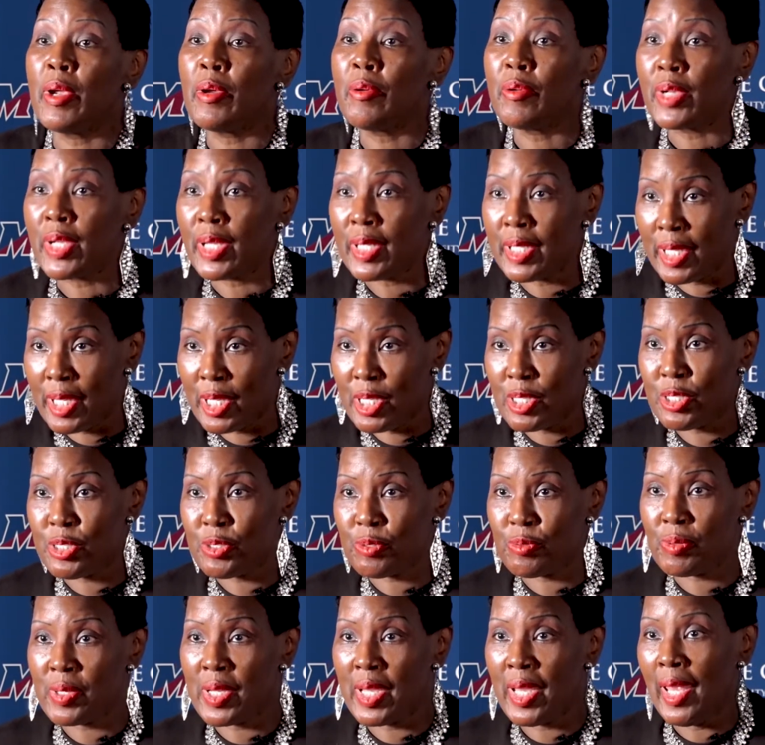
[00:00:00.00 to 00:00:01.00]
American
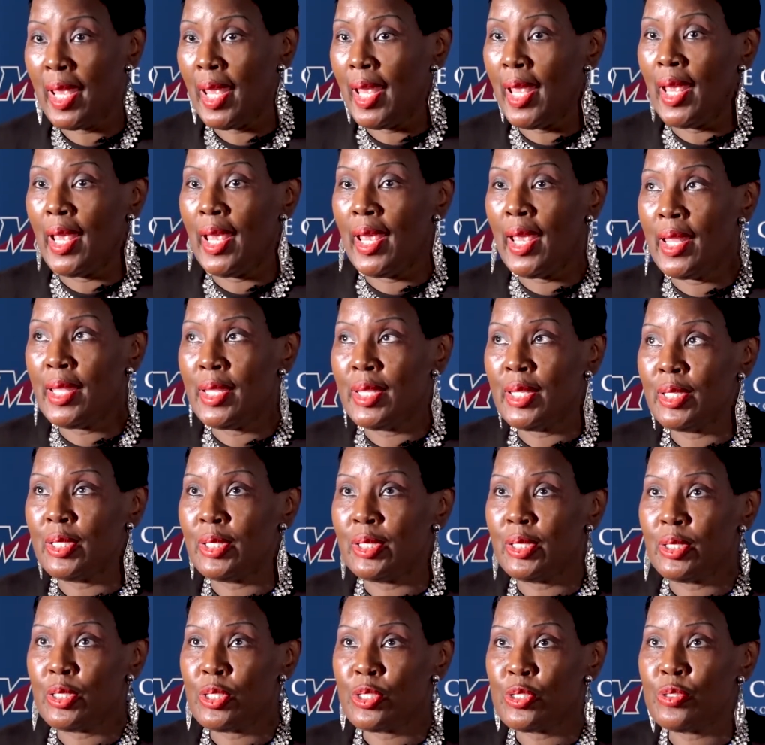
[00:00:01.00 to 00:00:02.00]
history,
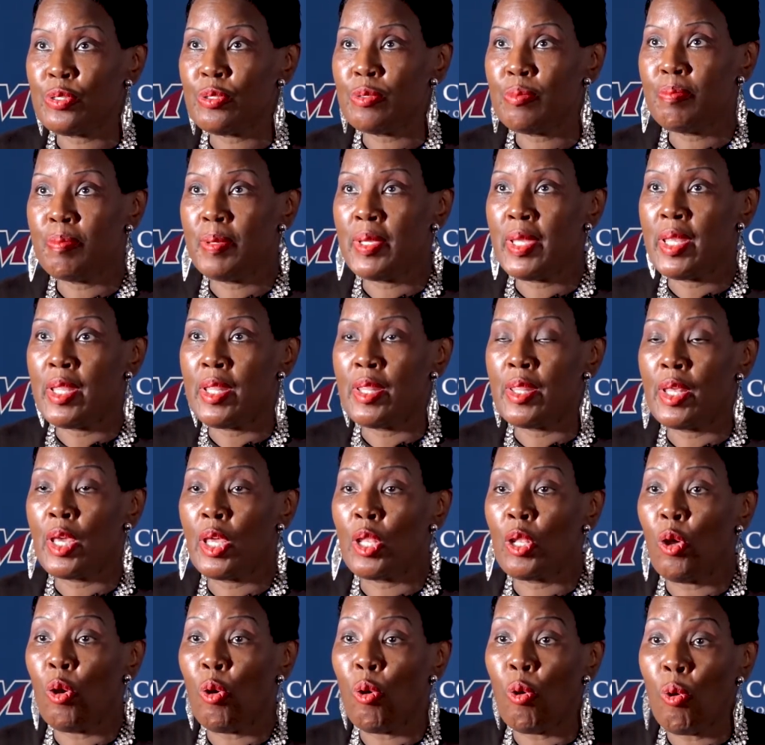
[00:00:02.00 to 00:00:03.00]
and it should be
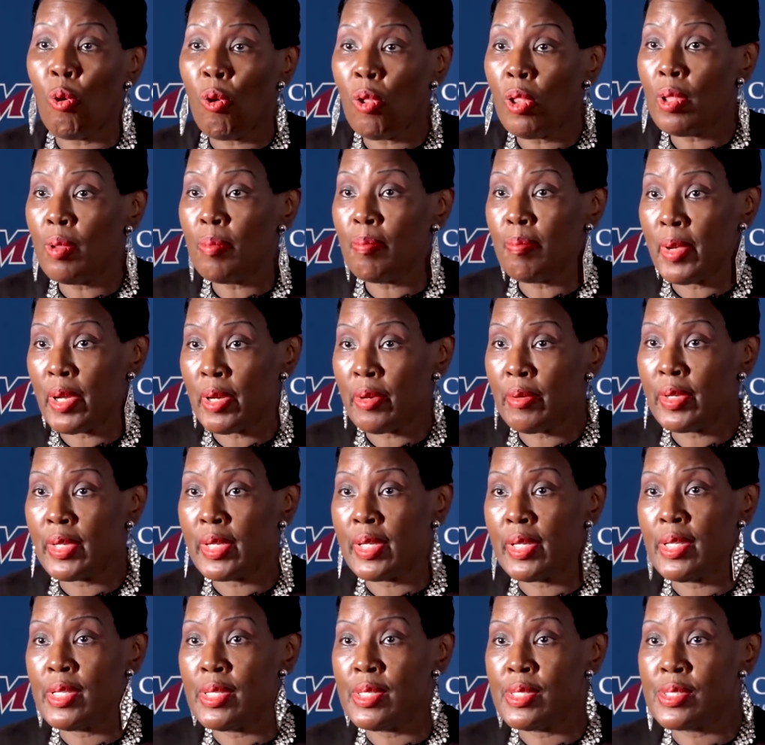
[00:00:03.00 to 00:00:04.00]
that all
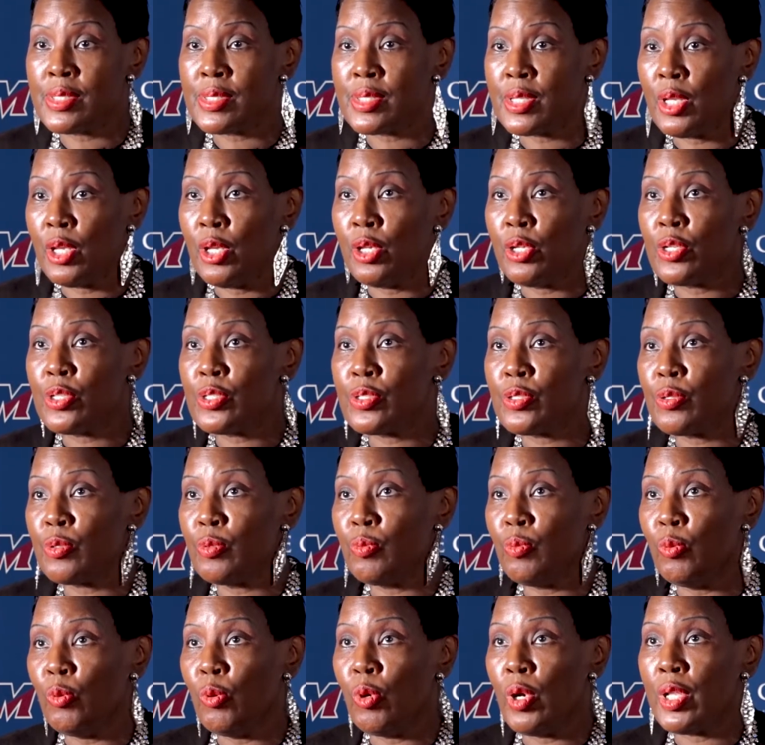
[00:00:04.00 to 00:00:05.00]
Americans
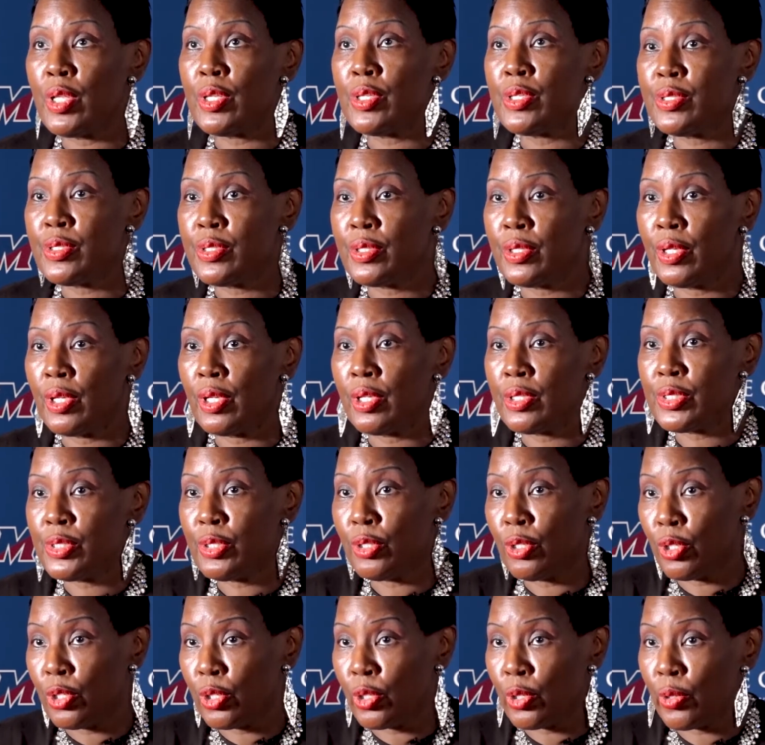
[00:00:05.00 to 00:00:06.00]
should want
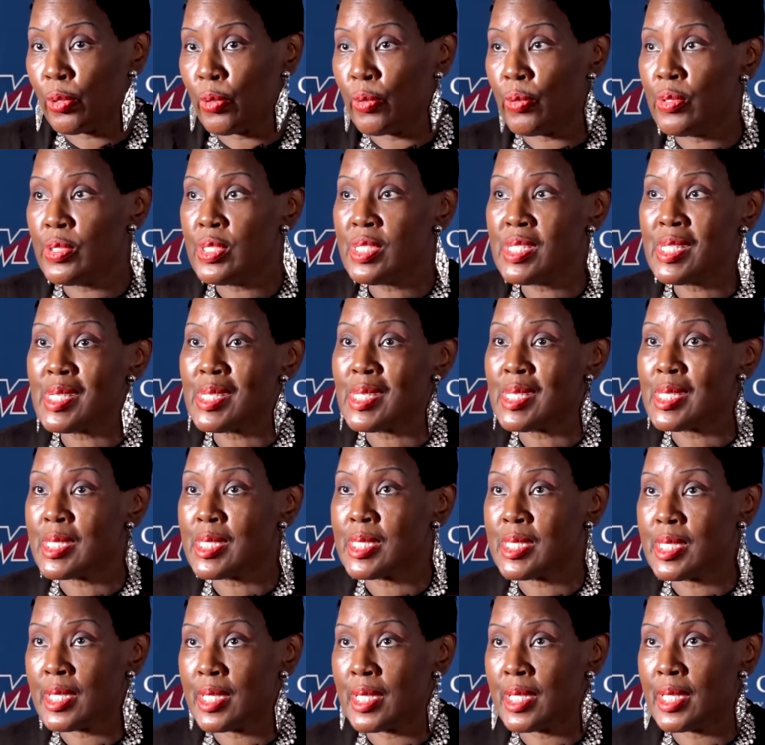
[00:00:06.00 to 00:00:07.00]
to learn, to
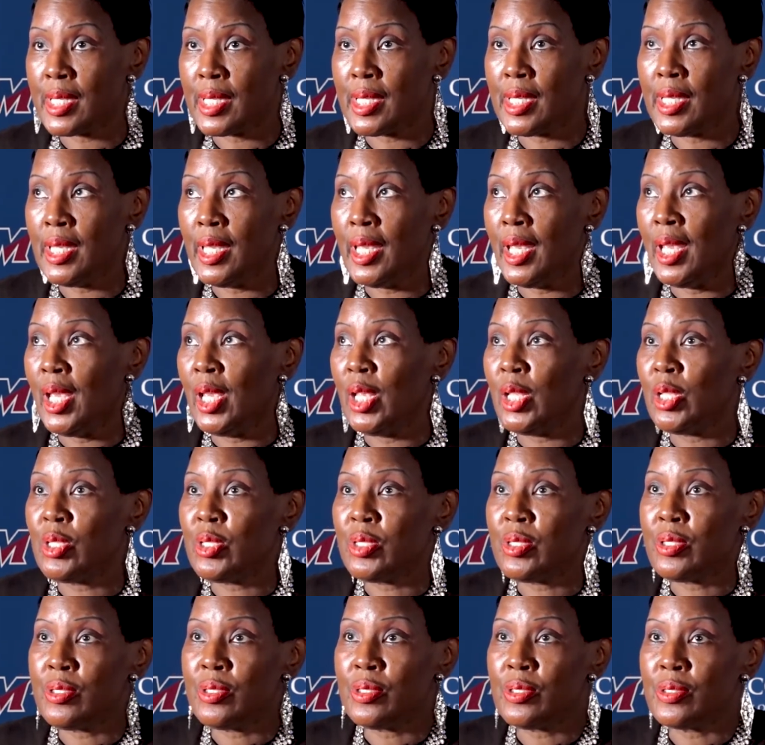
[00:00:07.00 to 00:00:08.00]
study,
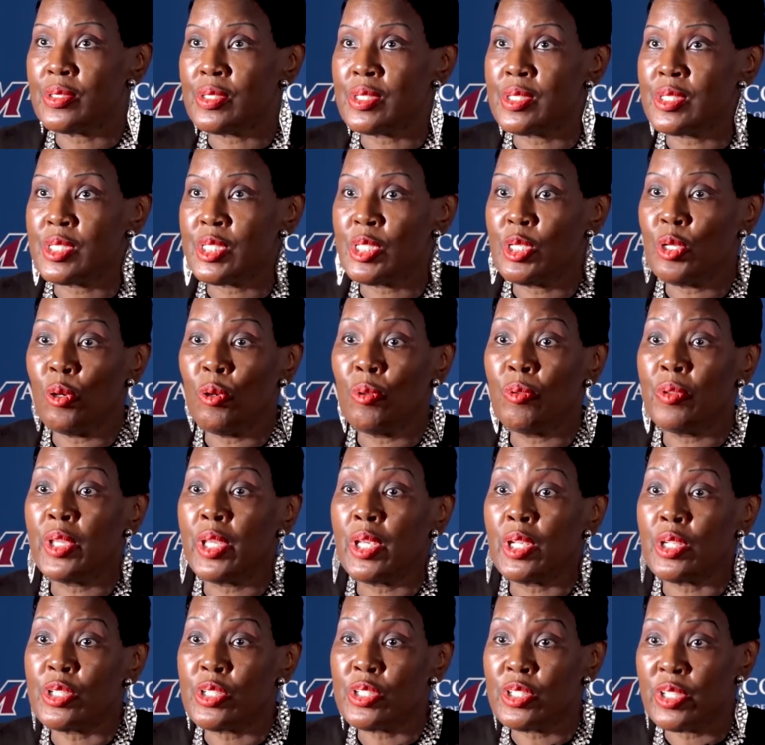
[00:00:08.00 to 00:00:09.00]
to see
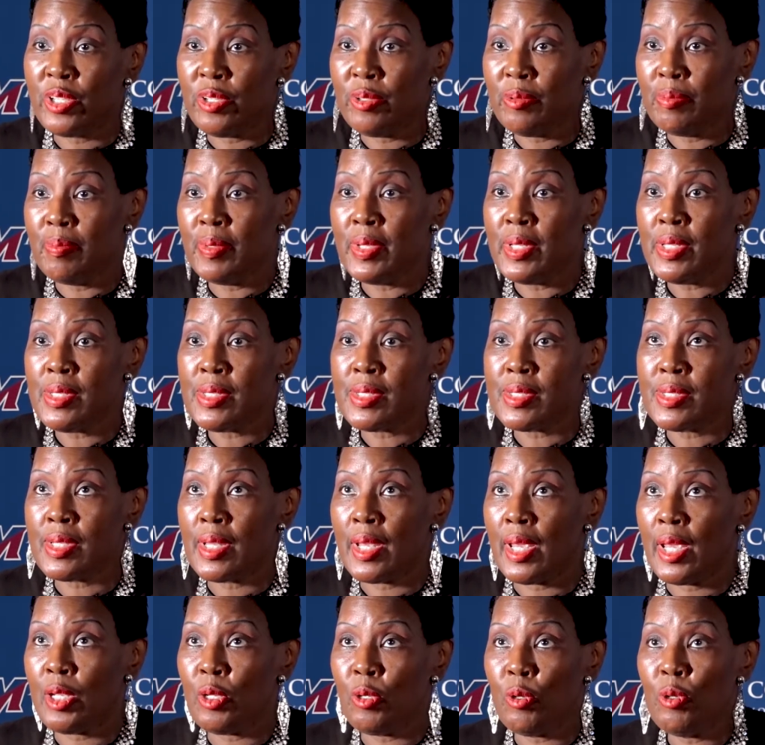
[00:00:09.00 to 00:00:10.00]
all the
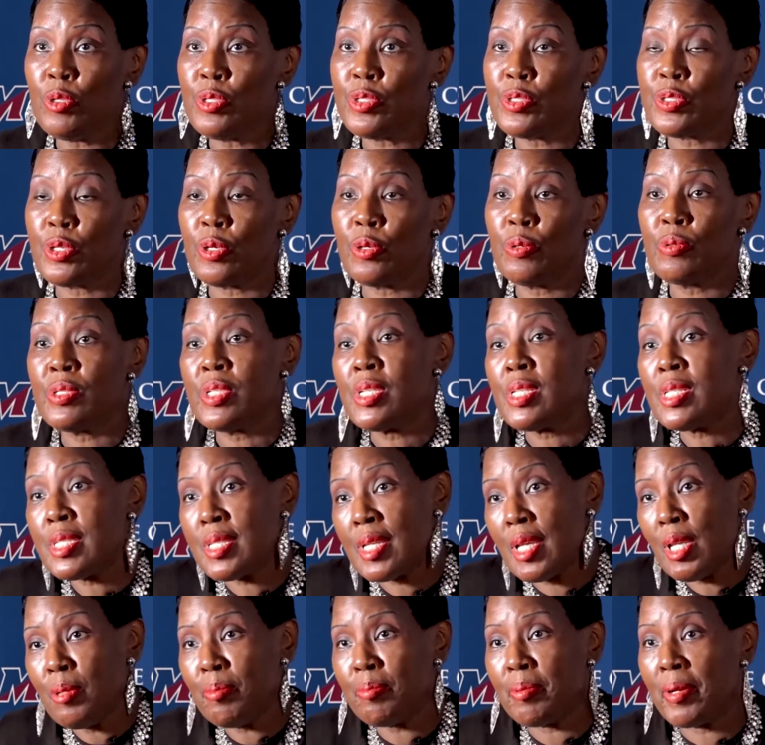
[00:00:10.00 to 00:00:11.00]
achievements, and also
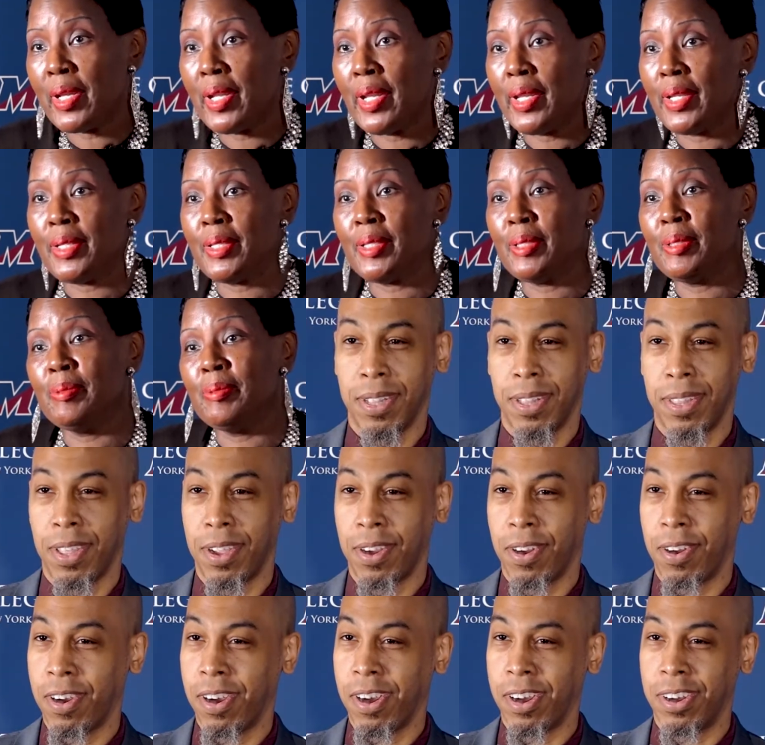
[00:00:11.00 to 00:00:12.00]
to celebrate
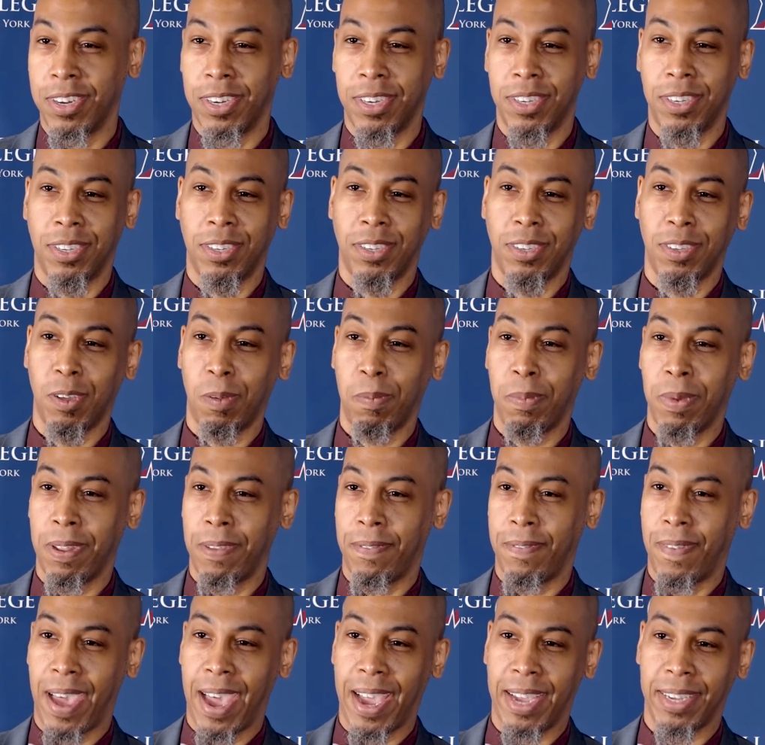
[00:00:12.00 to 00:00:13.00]
There are so many
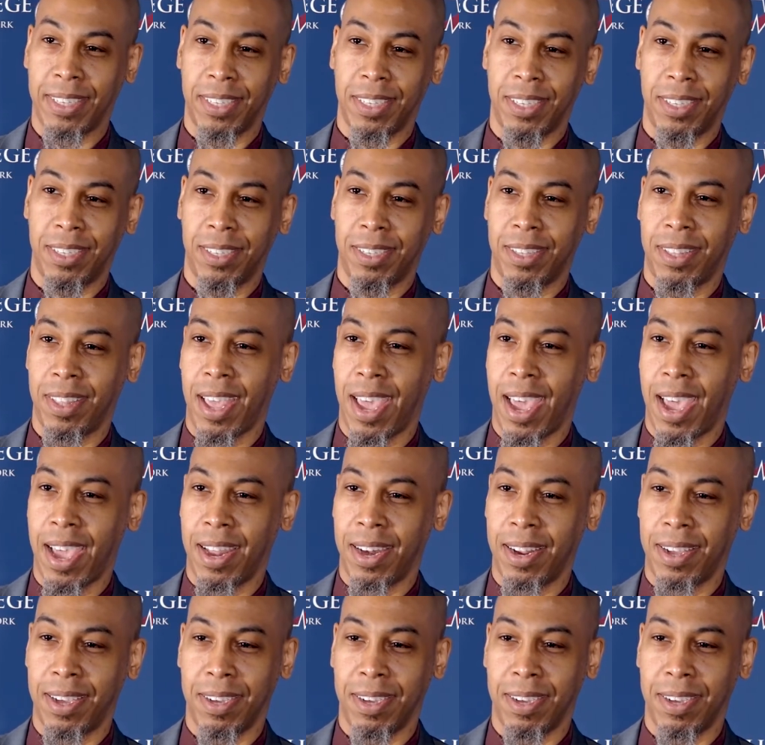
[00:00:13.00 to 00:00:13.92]
facets that